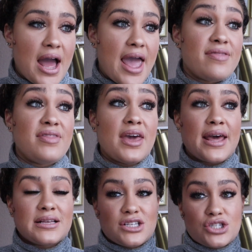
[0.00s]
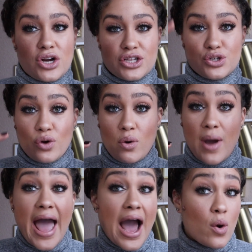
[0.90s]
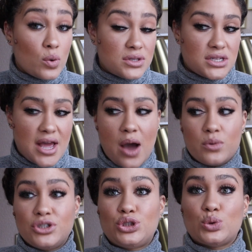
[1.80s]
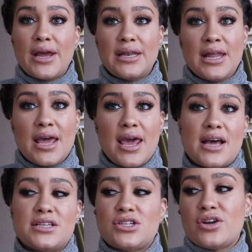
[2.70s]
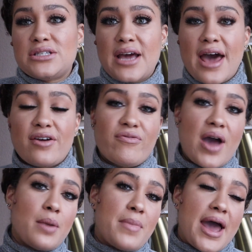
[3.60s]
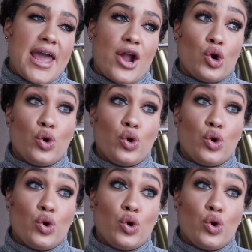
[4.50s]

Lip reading: And then as it started to grow out, I would straighten it and I started to kind of find my hair